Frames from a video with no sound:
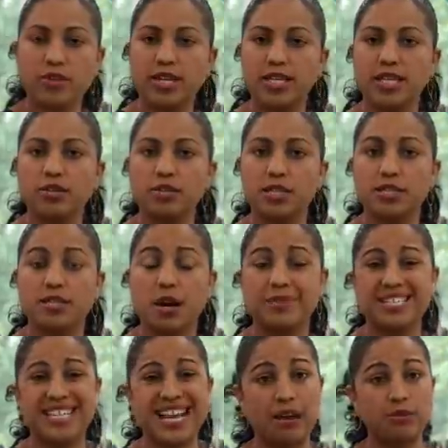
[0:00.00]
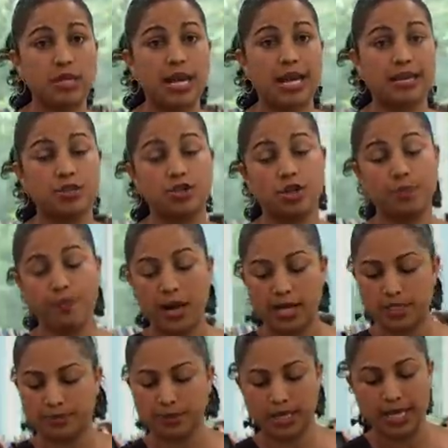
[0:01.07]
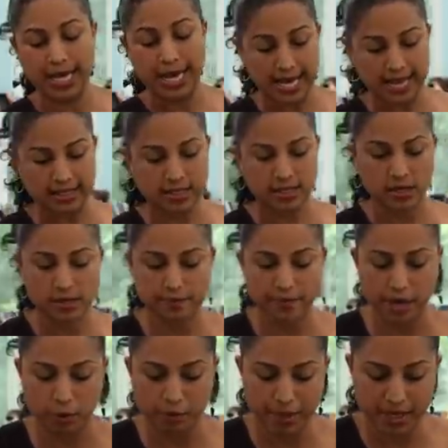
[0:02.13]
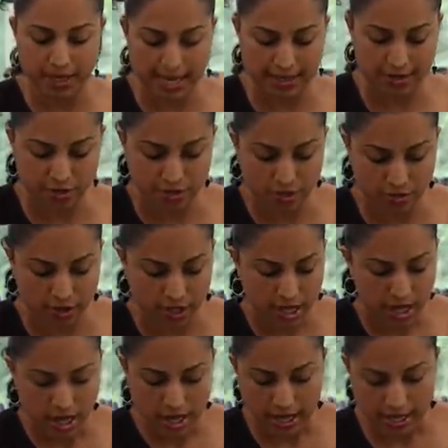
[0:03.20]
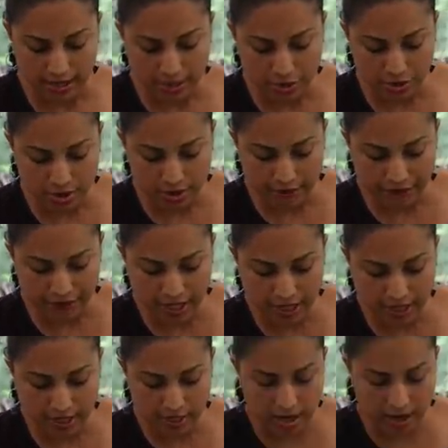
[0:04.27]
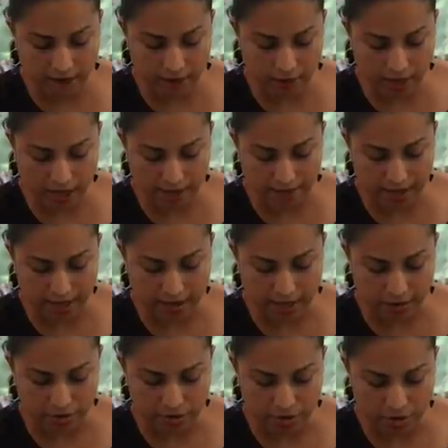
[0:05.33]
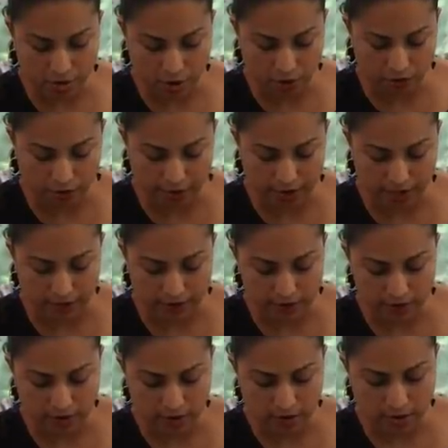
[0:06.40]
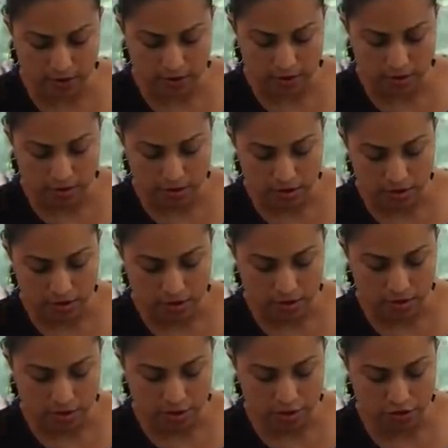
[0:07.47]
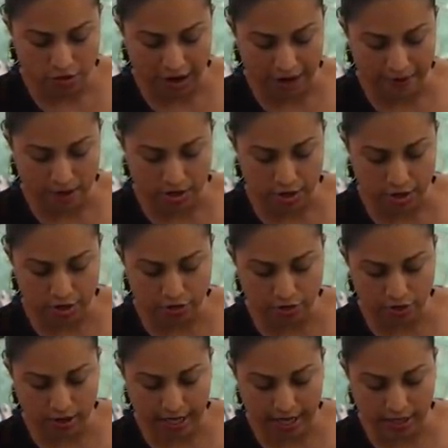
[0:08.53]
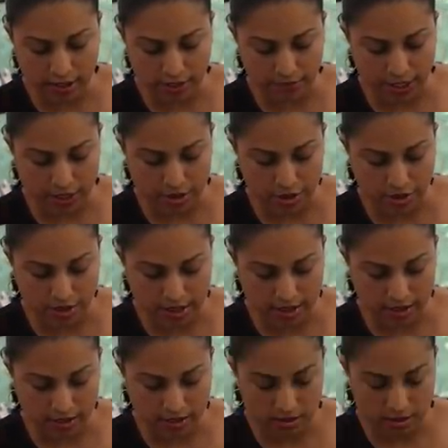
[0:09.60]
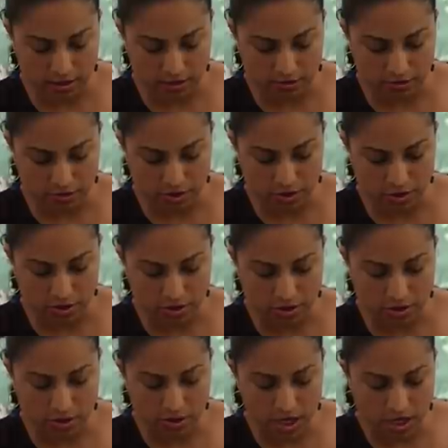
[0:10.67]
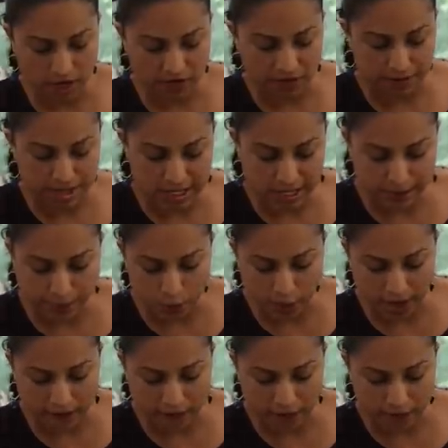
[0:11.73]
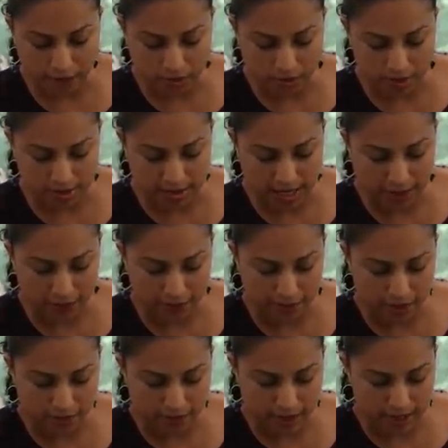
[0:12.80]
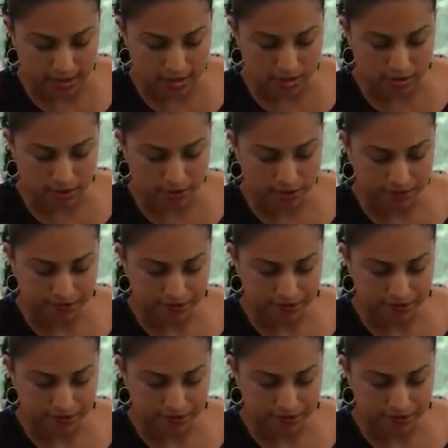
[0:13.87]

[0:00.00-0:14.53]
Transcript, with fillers: the needle is coming down and you could possibly hit the metal pin as you're sewing and I definitely never recommend that you sew over pins. Just grab all your three layers, make sure that, you know, none of them slip away from you because that would be a mess too.